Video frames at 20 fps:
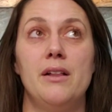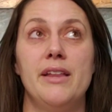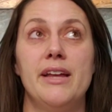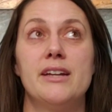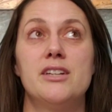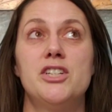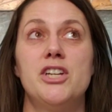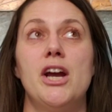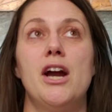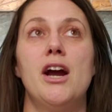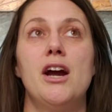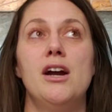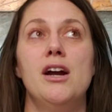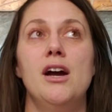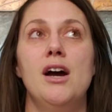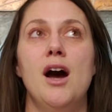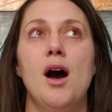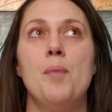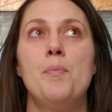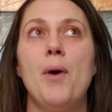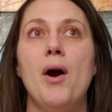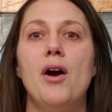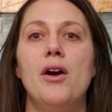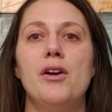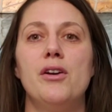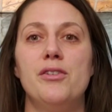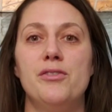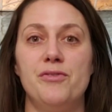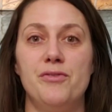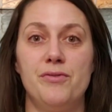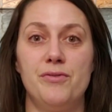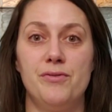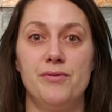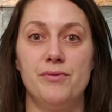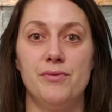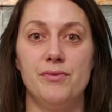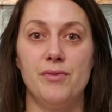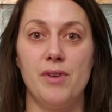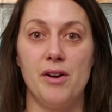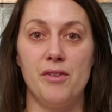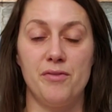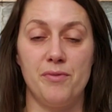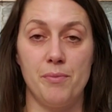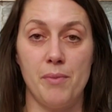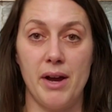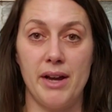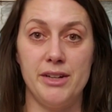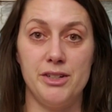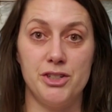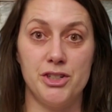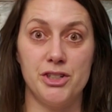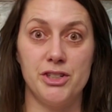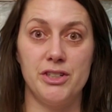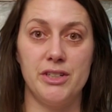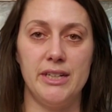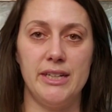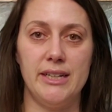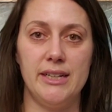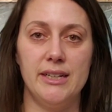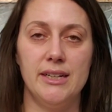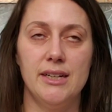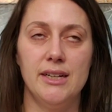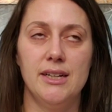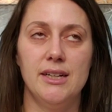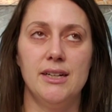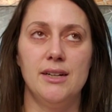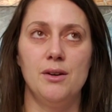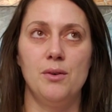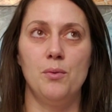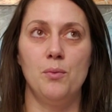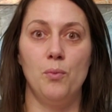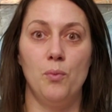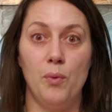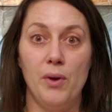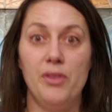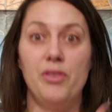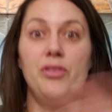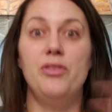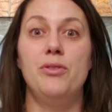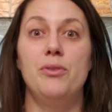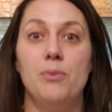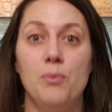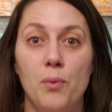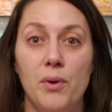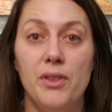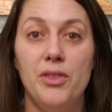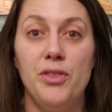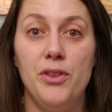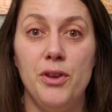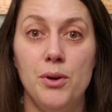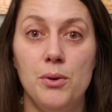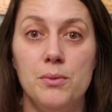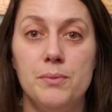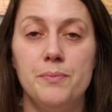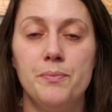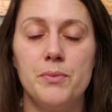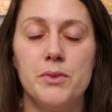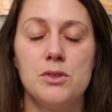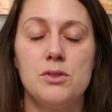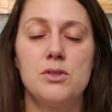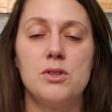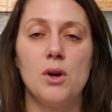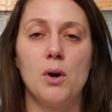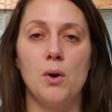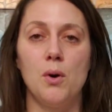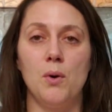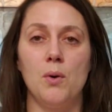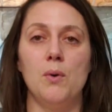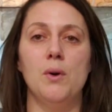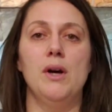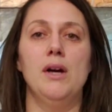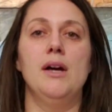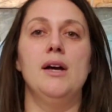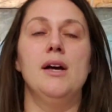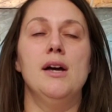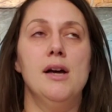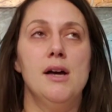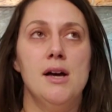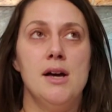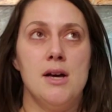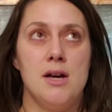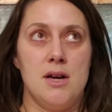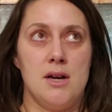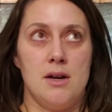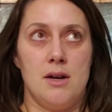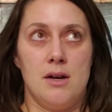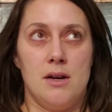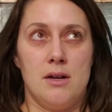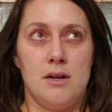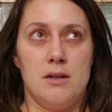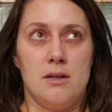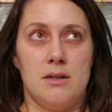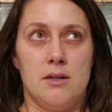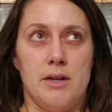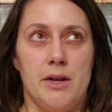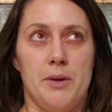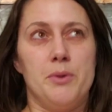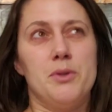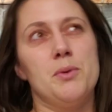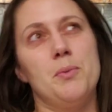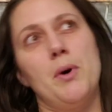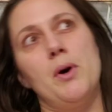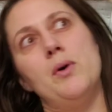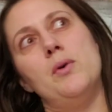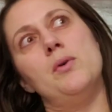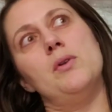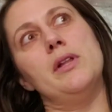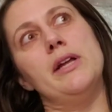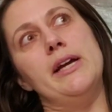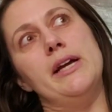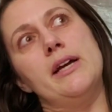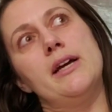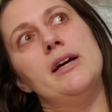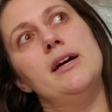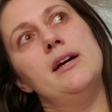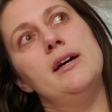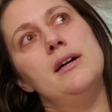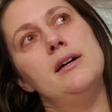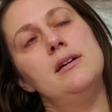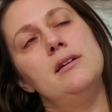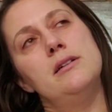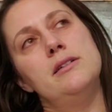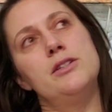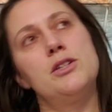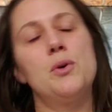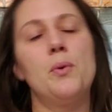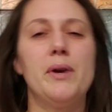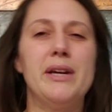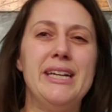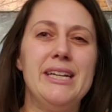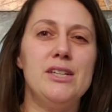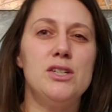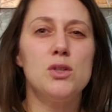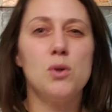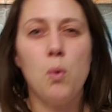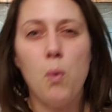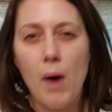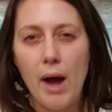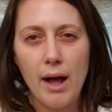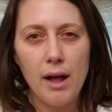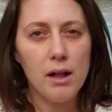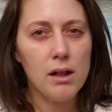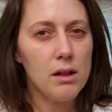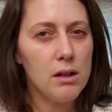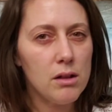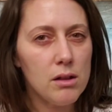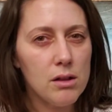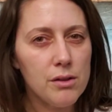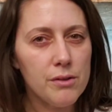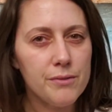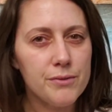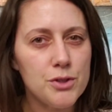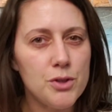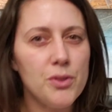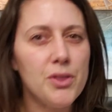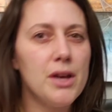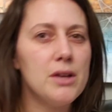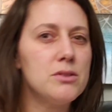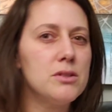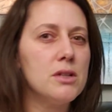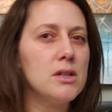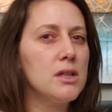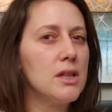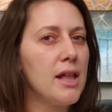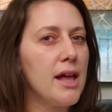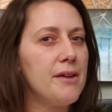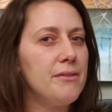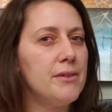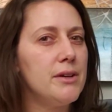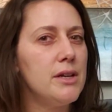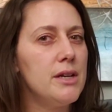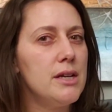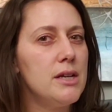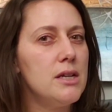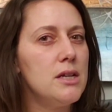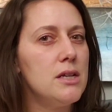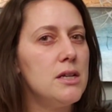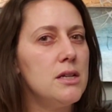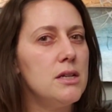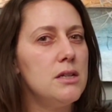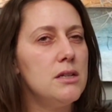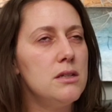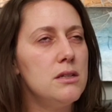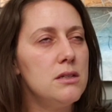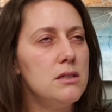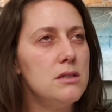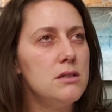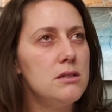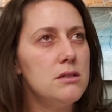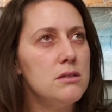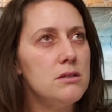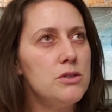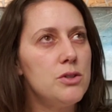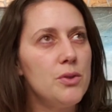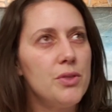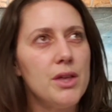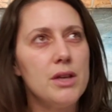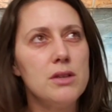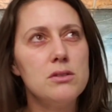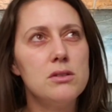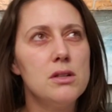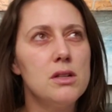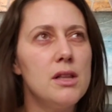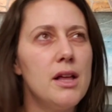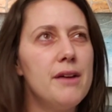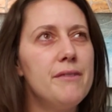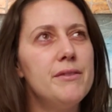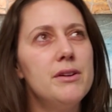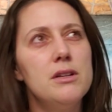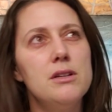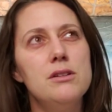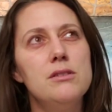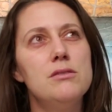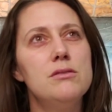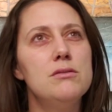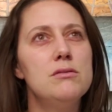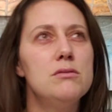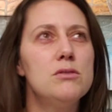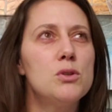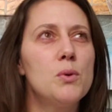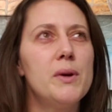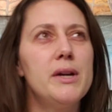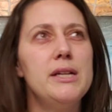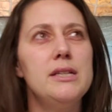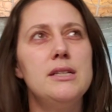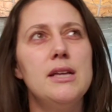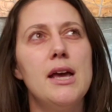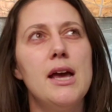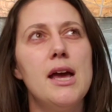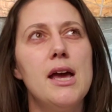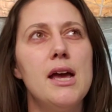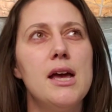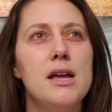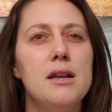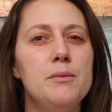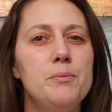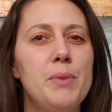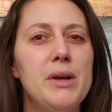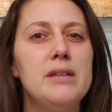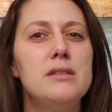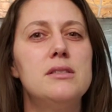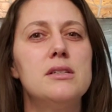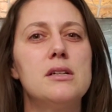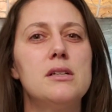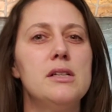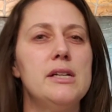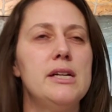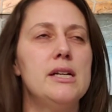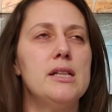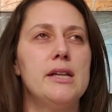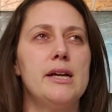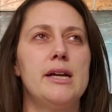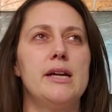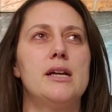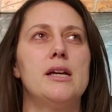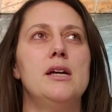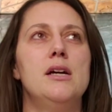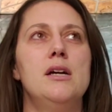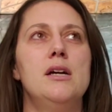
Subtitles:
share a part of my journey with you. So it was about like 2012, 2011, 2010, basically like